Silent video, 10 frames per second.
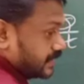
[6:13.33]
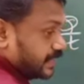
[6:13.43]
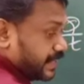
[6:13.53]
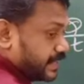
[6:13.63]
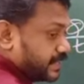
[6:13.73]

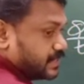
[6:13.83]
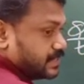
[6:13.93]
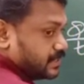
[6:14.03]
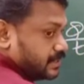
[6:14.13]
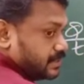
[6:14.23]
the net
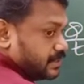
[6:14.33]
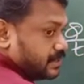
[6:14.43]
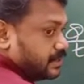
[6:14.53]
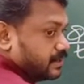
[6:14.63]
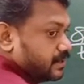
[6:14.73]

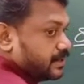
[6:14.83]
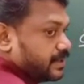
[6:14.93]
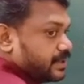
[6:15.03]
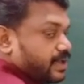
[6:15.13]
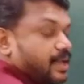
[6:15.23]

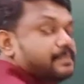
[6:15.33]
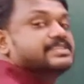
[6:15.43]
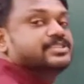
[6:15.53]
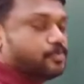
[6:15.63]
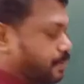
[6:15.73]

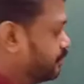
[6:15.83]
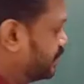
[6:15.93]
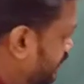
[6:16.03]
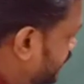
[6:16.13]
emissive power